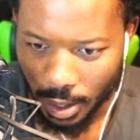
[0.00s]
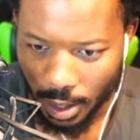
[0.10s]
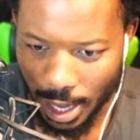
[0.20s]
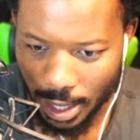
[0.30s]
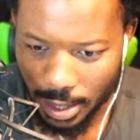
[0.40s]

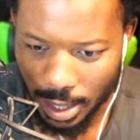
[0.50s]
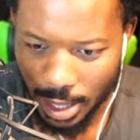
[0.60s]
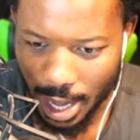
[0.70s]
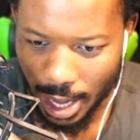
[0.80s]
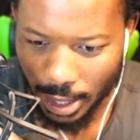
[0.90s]
Like, to
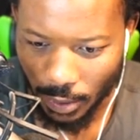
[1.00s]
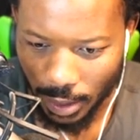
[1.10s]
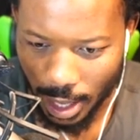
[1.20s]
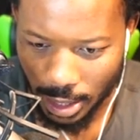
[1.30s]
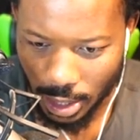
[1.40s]
not get on
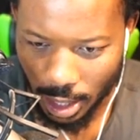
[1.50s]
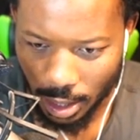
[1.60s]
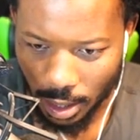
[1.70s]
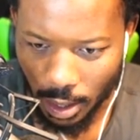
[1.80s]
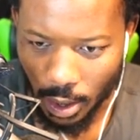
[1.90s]
the edge. That
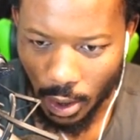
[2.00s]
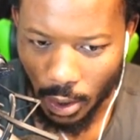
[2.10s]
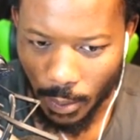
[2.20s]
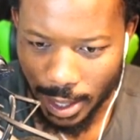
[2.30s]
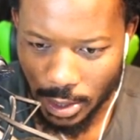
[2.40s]
oh,
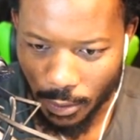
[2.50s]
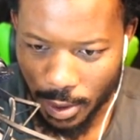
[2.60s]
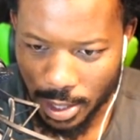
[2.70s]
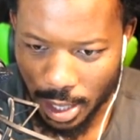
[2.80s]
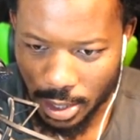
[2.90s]
wait. So if we
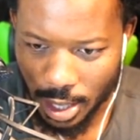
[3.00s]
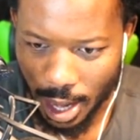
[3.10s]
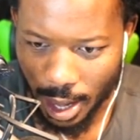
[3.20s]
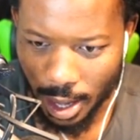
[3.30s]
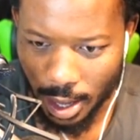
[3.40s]
touch
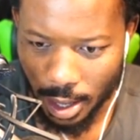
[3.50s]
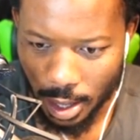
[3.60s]
that...